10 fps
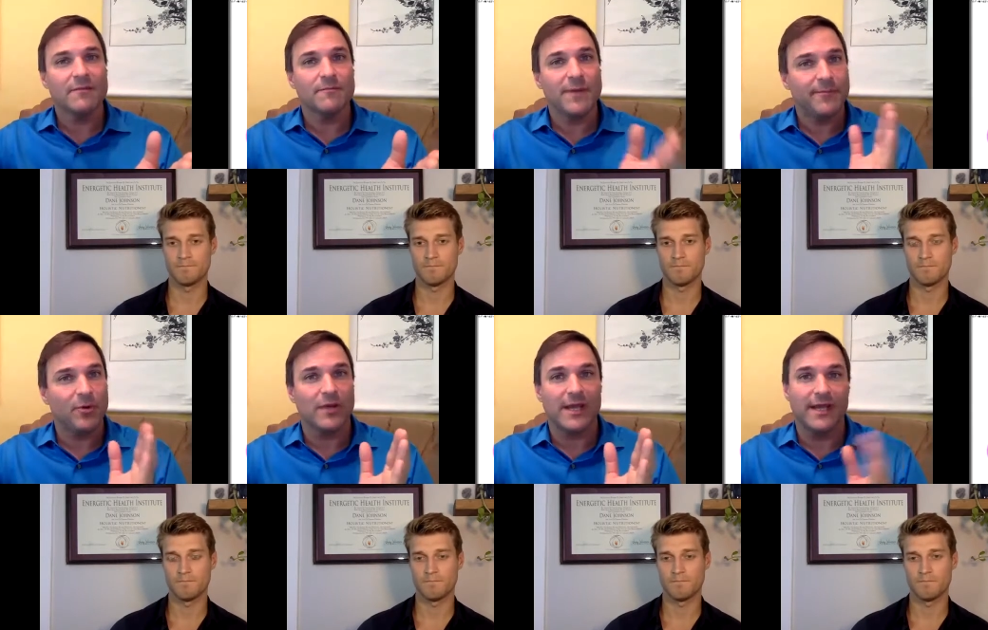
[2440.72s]

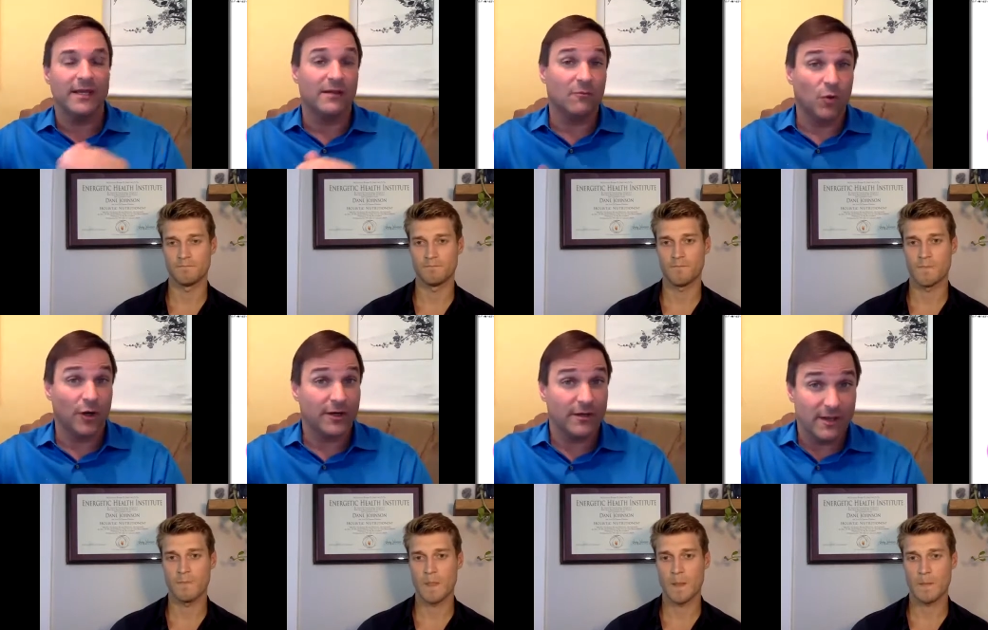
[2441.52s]
Speaker 1: people can
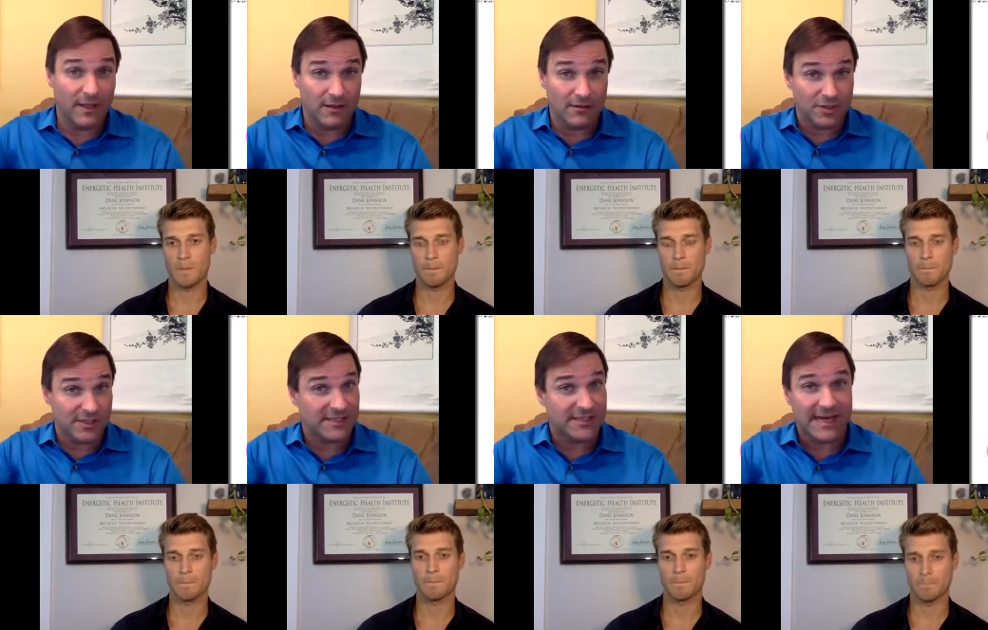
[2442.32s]
work
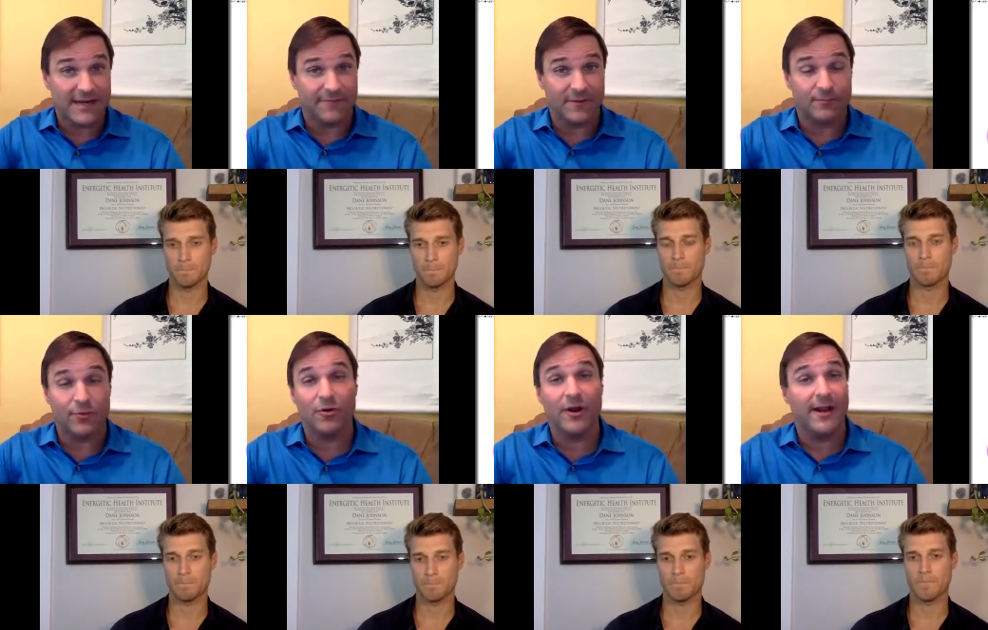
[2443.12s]
just sign up for the
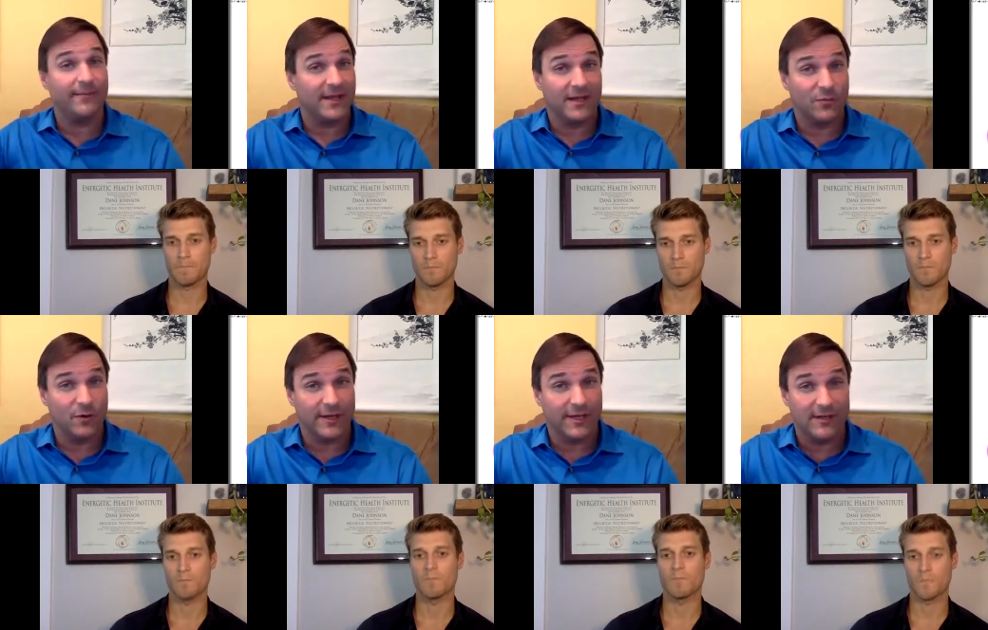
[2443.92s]
program they can
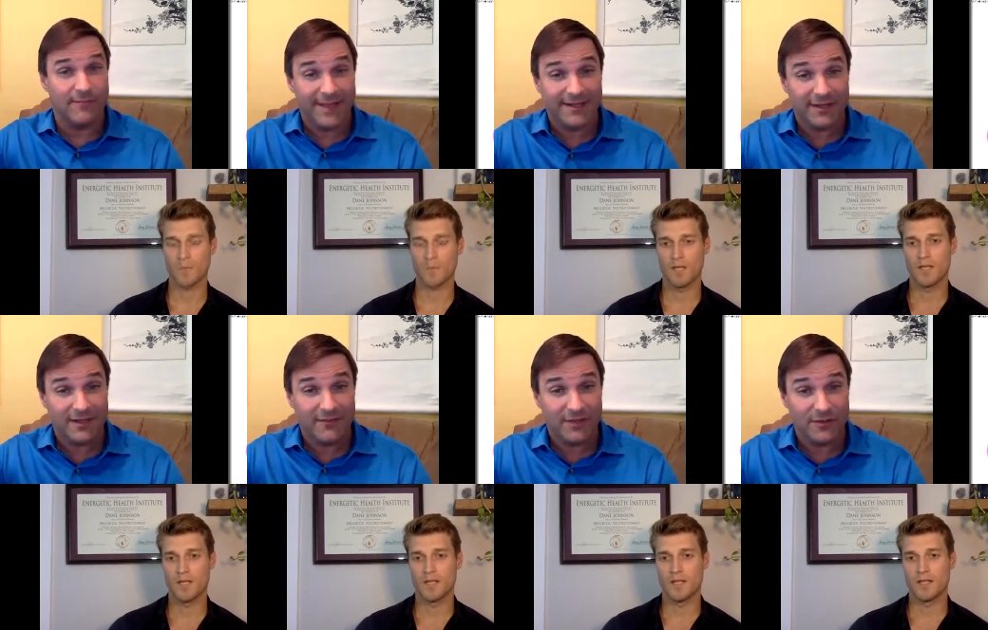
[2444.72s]
work
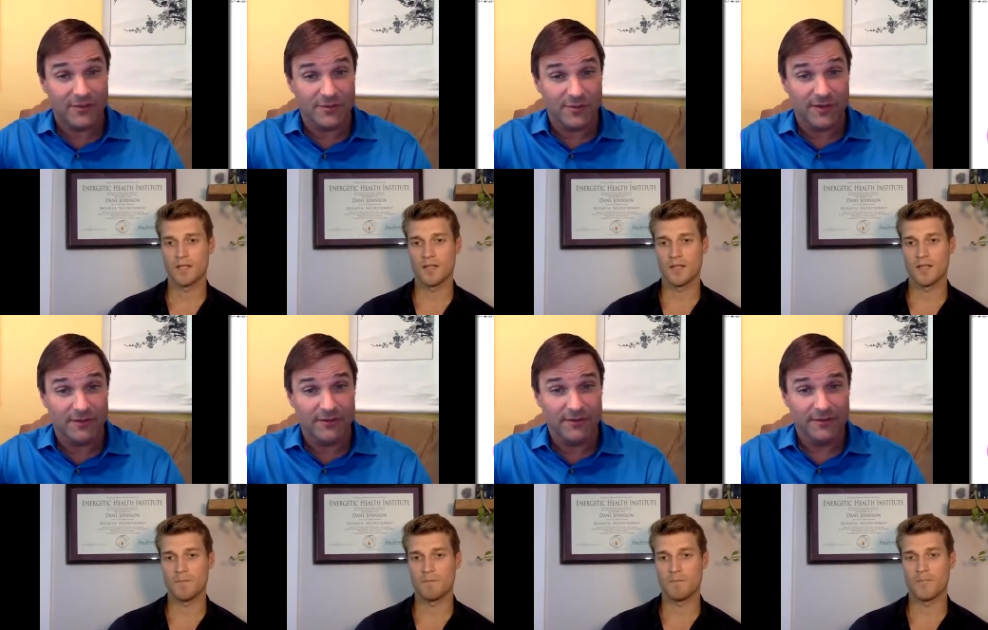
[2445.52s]
independently with you as
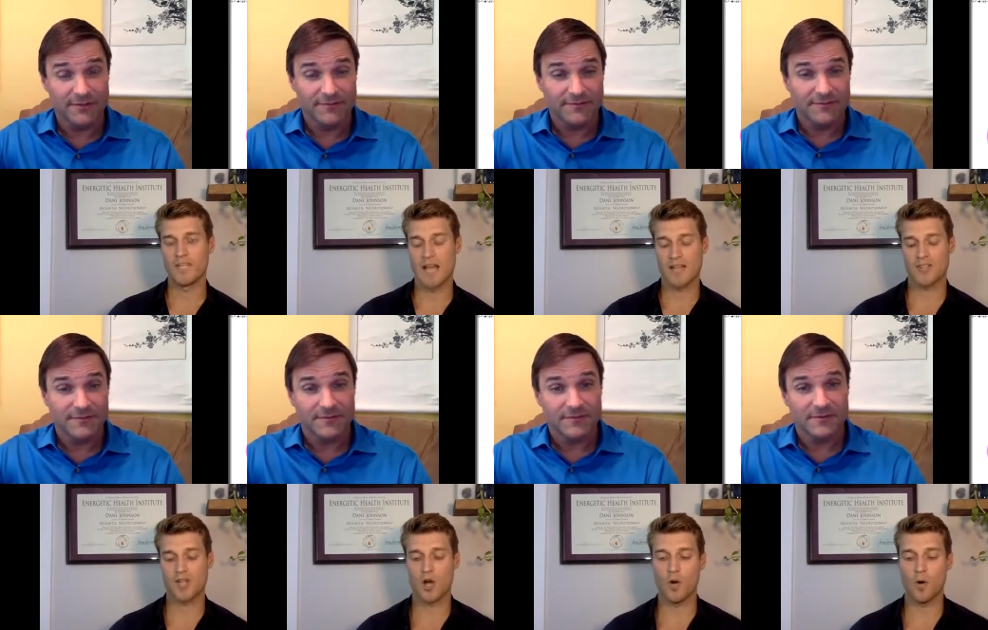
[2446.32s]
well
Speaker 2: yeah
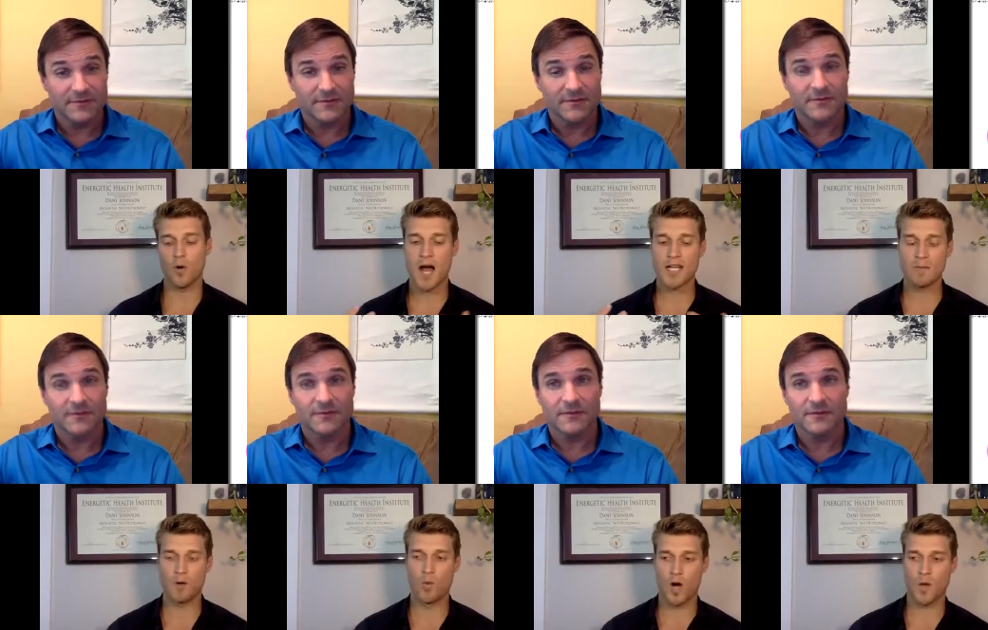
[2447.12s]
so my number
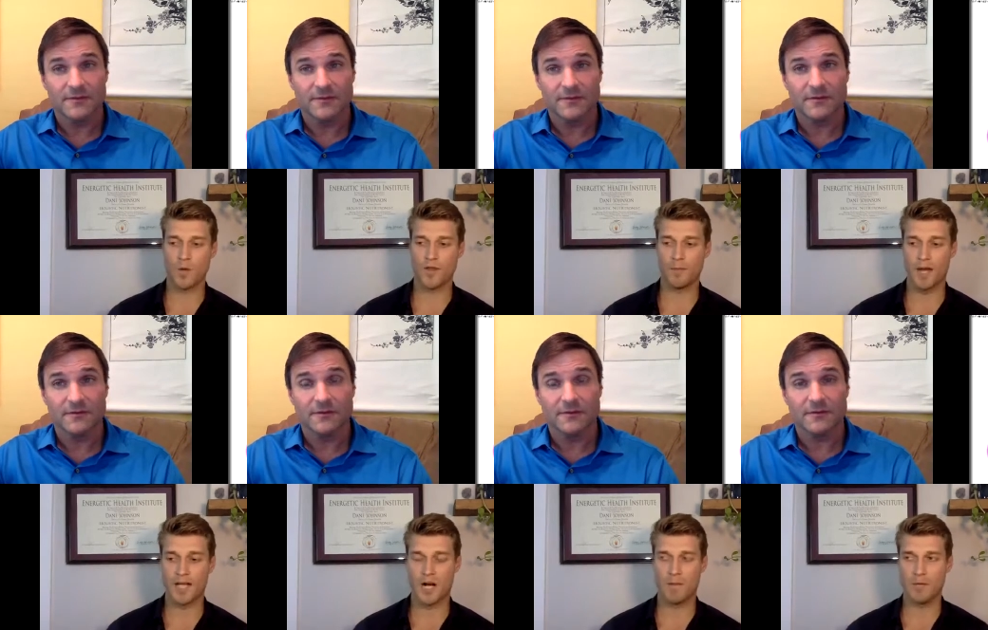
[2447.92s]
one with my
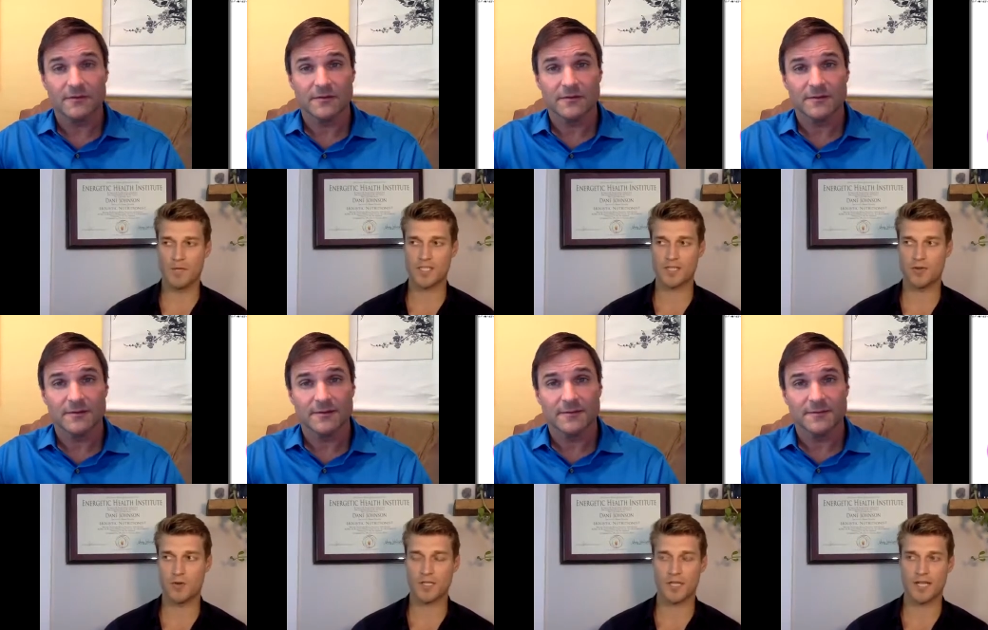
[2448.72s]
company with
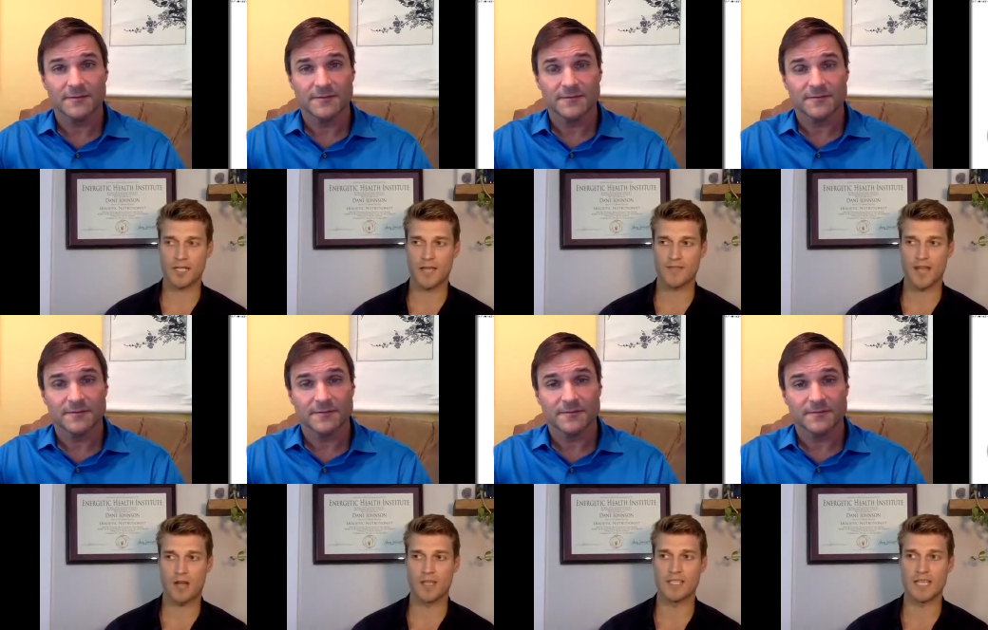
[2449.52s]
crohn's colitis lifestyle
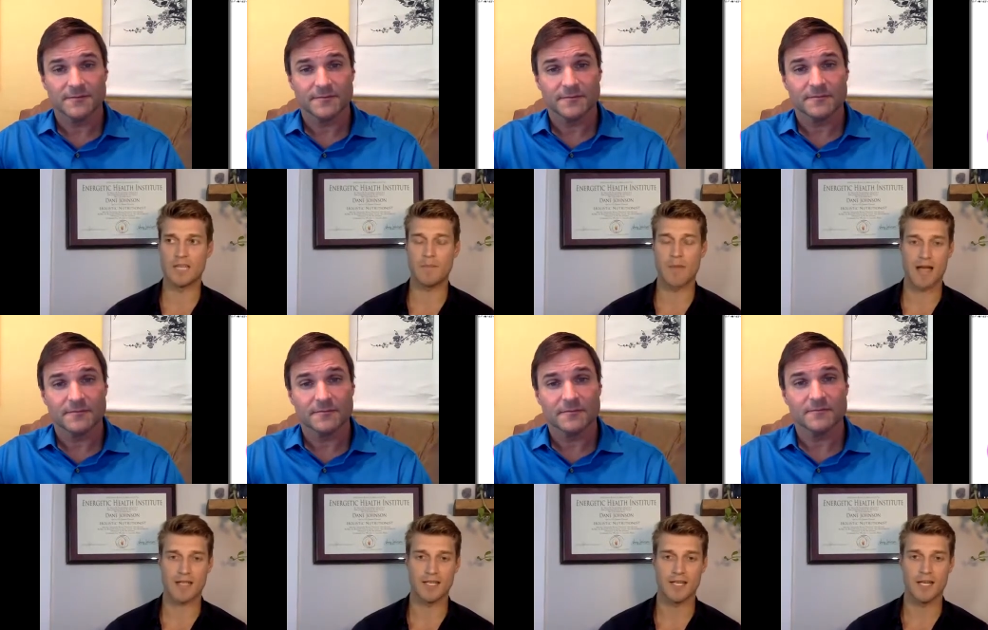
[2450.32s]
is
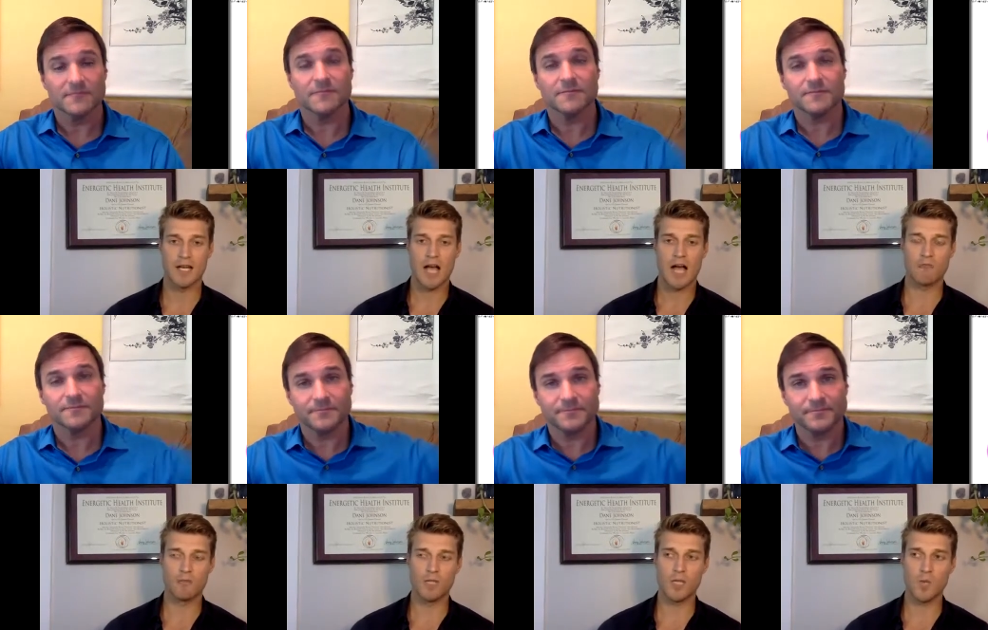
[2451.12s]
impact i
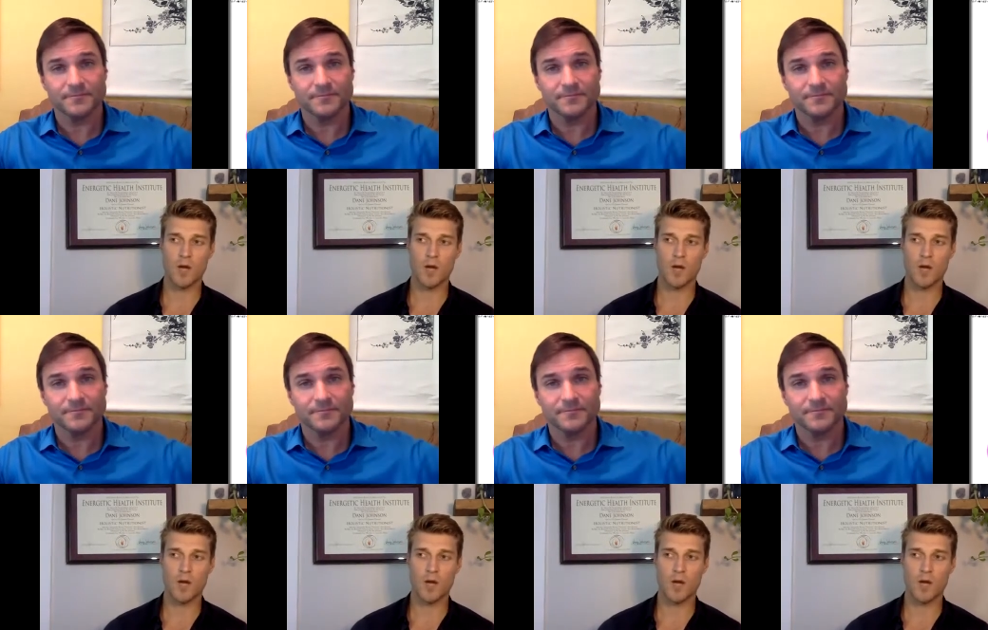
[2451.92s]
really want to